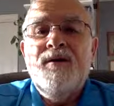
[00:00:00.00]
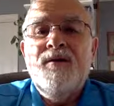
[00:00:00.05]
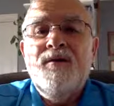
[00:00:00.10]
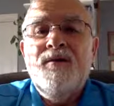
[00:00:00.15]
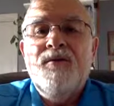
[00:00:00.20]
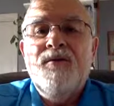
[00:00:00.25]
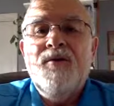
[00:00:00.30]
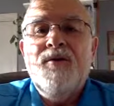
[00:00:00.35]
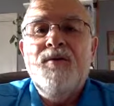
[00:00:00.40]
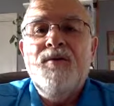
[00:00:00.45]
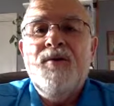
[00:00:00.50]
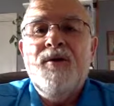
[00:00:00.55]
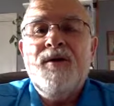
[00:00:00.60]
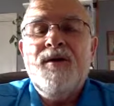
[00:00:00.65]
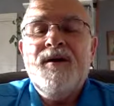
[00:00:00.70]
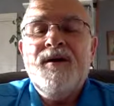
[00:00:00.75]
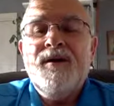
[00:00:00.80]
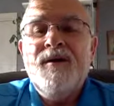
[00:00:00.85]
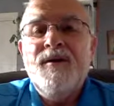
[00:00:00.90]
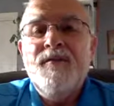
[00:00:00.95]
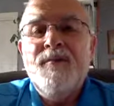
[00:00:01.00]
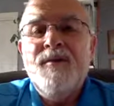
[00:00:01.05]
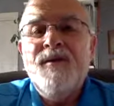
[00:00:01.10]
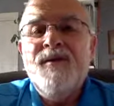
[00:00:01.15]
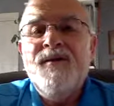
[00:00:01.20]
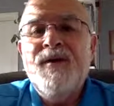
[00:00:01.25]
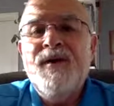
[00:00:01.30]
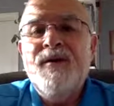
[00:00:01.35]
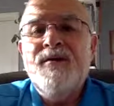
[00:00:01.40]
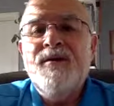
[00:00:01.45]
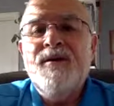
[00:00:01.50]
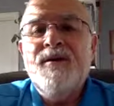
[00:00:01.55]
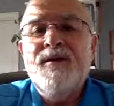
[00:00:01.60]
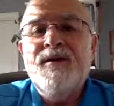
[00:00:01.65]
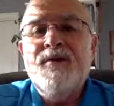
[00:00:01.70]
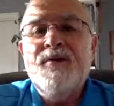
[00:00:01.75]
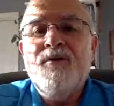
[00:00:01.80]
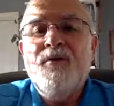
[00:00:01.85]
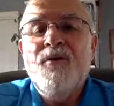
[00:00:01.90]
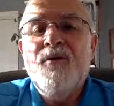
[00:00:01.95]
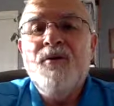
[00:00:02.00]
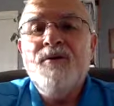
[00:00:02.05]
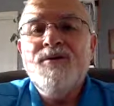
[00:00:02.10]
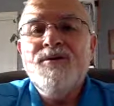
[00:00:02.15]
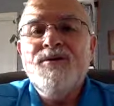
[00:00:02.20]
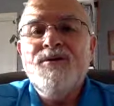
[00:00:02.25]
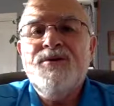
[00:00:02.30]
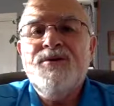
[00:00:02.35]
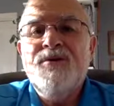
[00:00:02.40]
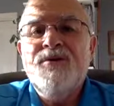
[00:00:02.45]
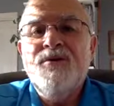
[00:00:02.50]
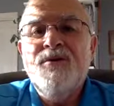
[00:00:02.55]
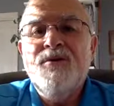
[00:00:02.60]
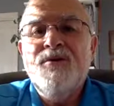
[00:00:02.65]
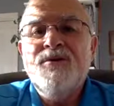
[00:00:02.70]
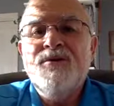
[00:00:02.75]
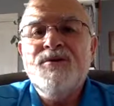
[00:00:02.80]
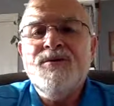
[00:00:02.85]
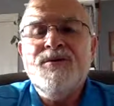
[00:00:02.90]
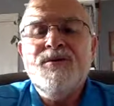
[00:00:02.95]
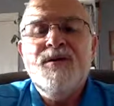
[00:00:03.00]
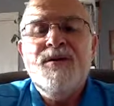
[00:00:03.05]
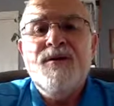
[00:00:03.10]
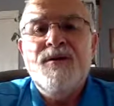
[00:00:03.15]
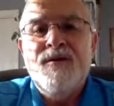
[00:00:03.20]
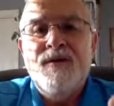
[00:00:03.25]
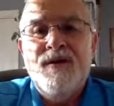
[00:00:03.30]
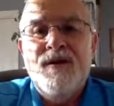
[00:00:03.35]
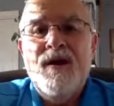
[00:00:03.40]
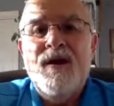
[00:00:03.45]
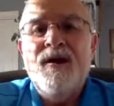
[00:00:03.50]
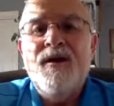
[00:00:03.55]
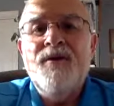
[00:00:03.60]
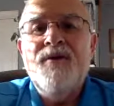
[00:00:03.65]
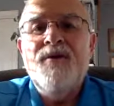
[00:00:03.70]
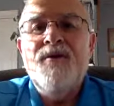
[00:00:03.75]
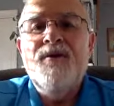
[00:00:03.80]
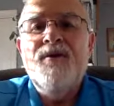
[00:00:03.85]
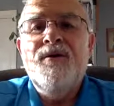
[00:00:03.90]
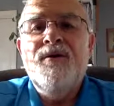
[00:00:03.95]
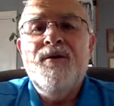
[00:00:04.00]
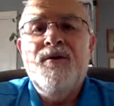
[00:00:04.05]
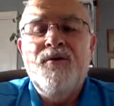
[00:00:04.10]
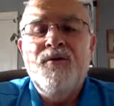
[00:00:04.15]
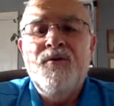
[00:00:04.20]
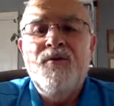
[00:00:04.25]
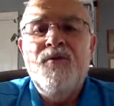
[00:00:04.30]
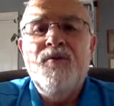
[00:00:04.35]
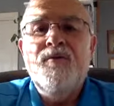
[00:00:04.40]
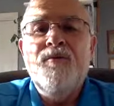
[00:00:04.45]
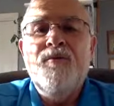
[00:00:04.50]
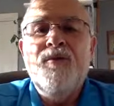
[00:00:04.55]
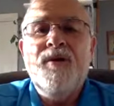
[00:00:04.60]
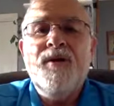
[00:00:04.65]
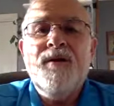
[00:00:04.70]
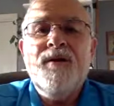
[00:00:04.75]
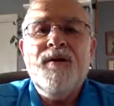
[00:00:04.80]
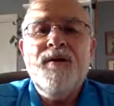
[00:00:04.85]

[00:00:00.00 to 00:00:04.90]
rubric can be found in Course Tools under Rubric.